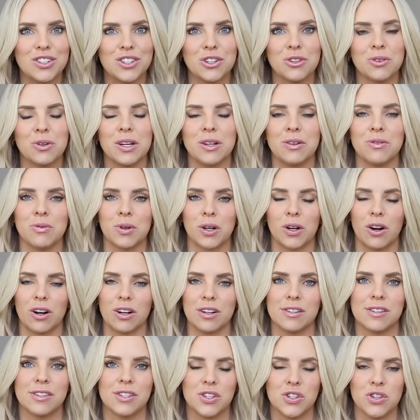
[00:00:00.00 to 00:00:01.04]
do in
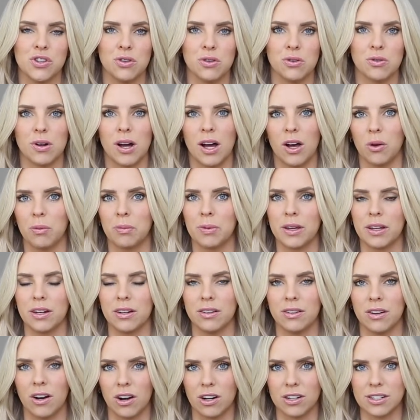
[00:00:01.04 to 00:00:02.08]
regards to
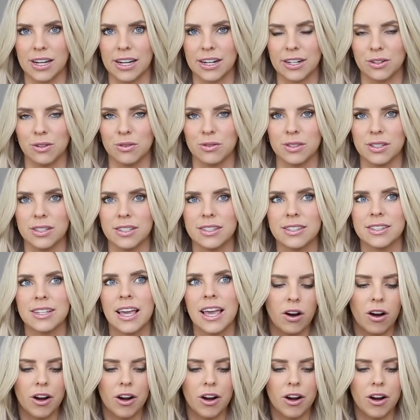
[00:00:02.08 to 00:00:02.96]
helping our diagnosis.